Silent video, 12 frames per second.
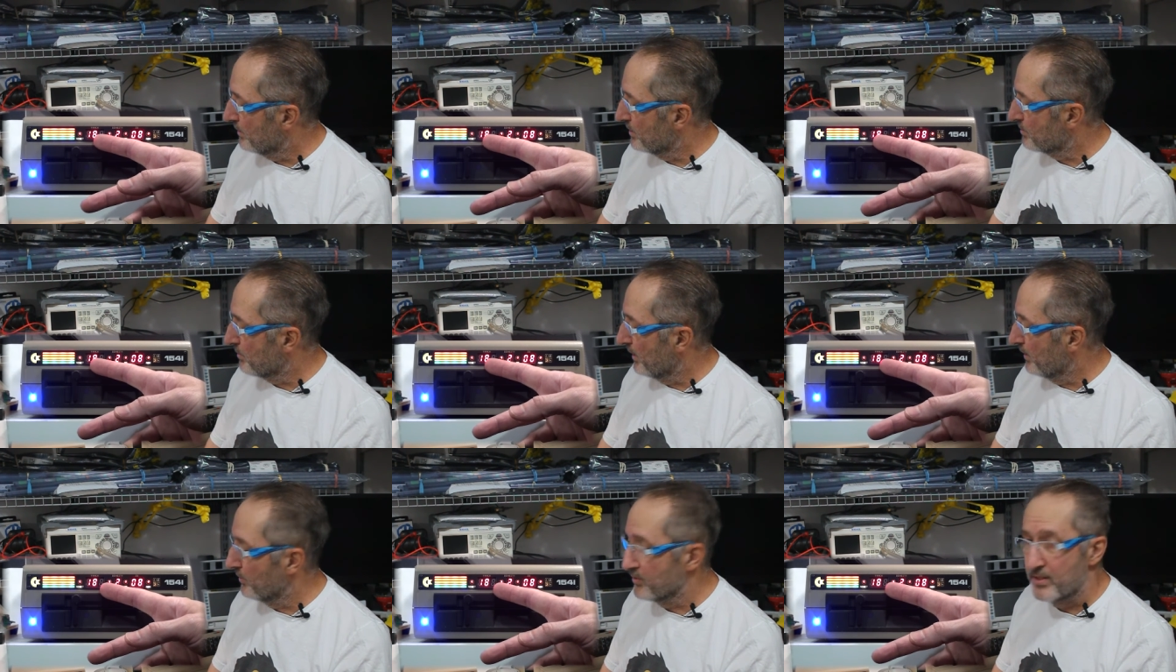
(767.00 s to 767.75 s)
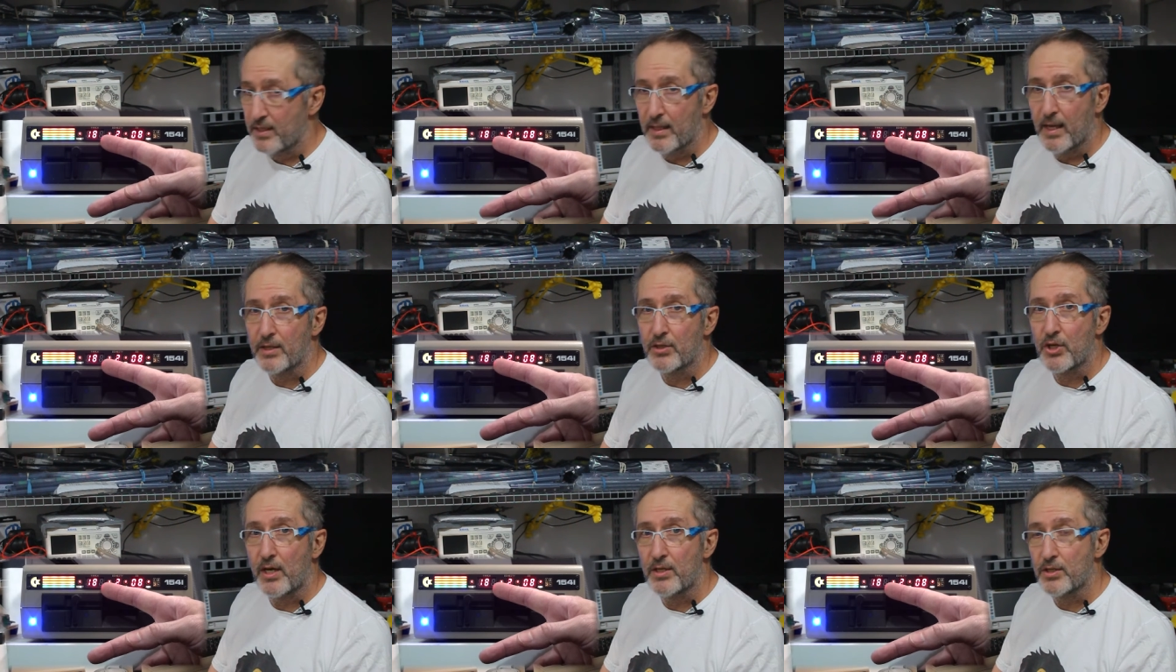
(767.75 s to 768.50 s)
display. You'll see that
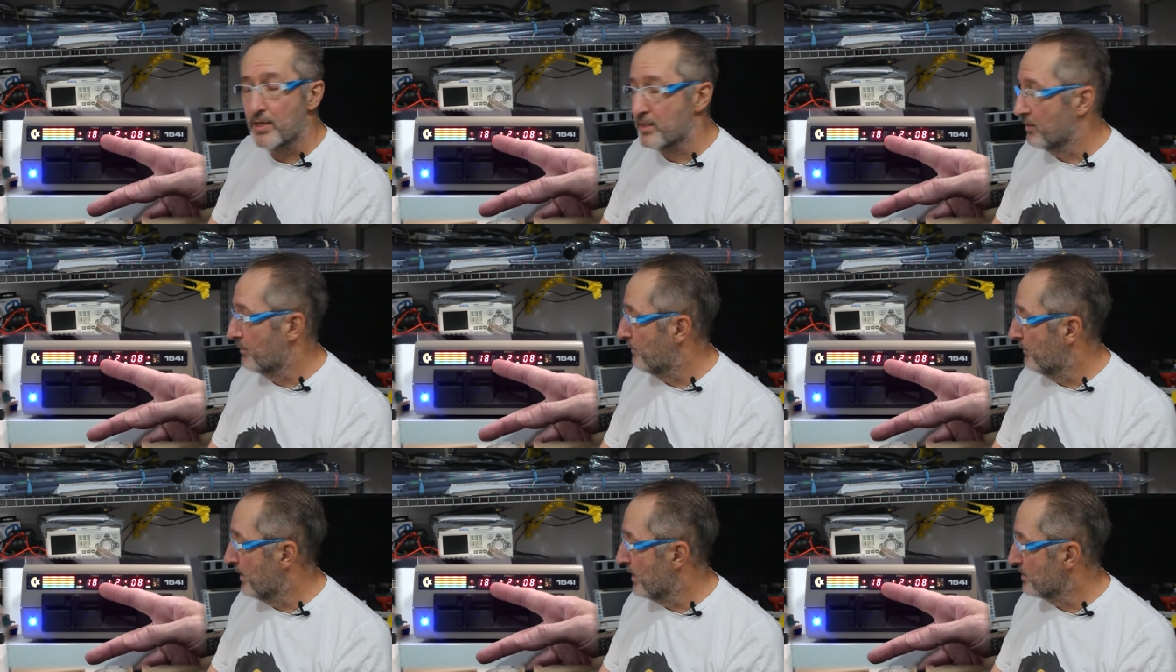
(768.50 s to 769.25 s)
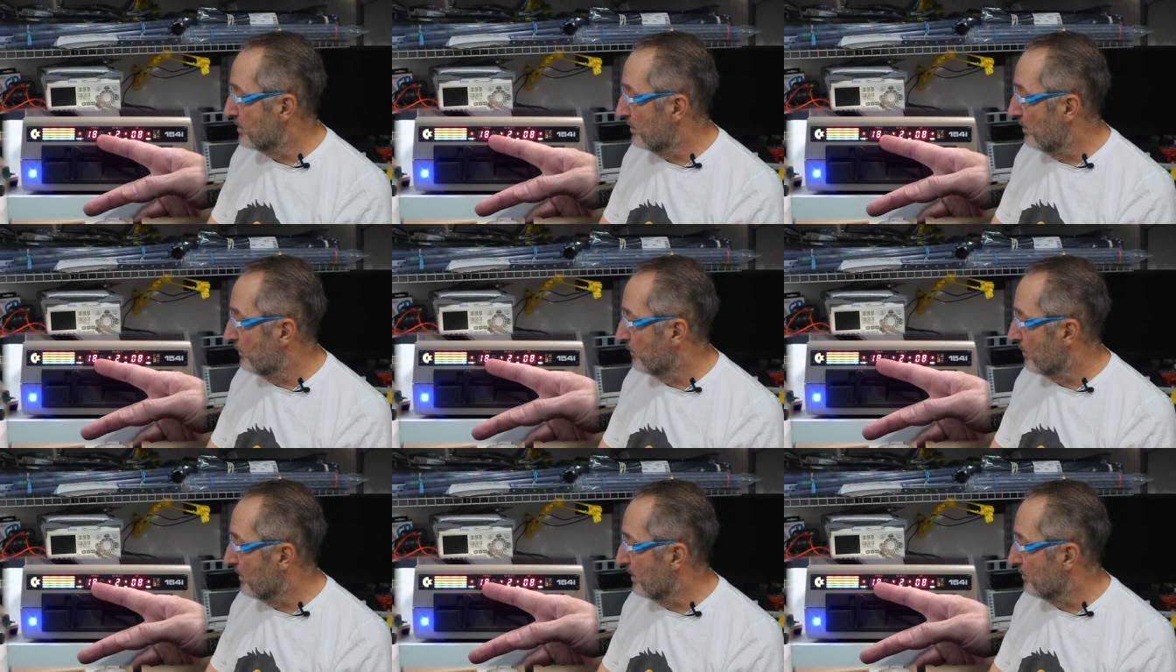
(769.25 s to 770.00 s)
change as the
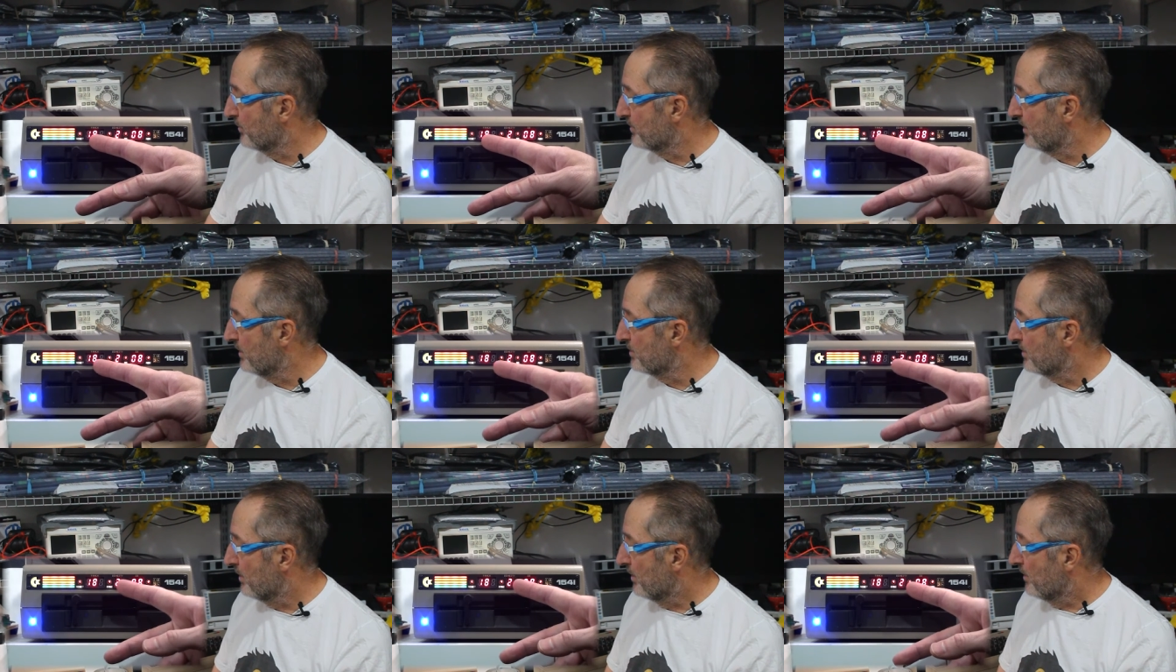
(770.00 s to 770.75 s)
format proceeds.